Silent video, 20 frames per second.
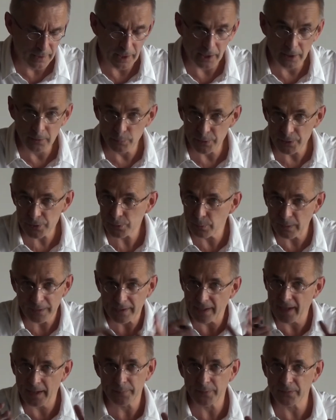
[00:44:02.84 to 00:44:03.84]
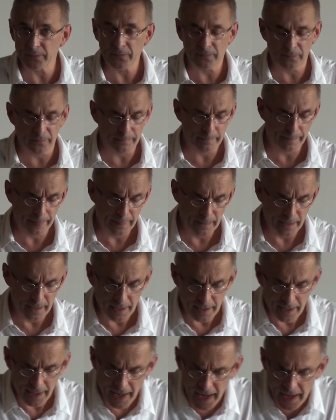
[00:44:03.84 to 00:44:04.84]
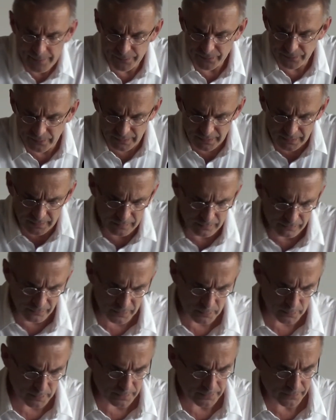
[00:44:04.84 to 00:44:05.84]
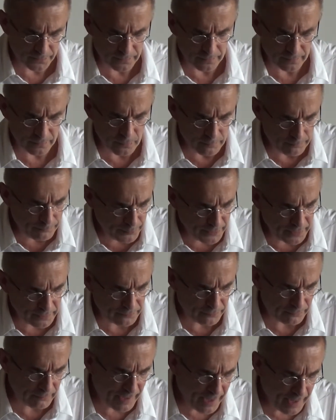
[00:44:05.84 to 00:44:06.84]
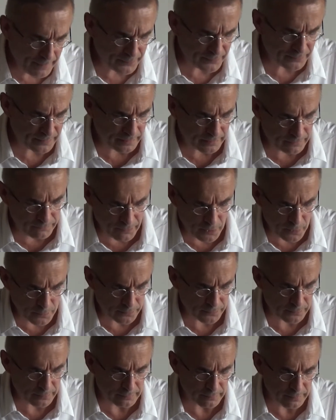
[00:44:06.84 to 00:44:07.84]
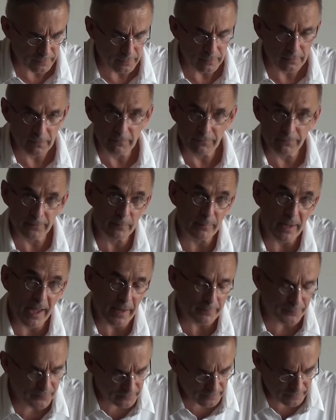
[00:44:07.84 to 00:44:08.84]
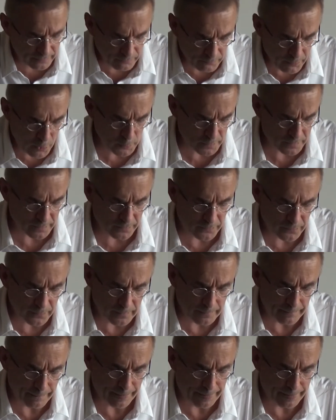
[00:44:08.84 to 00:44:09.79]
in which what happens? Abstract individuals compete for abstract votes from abstract voters.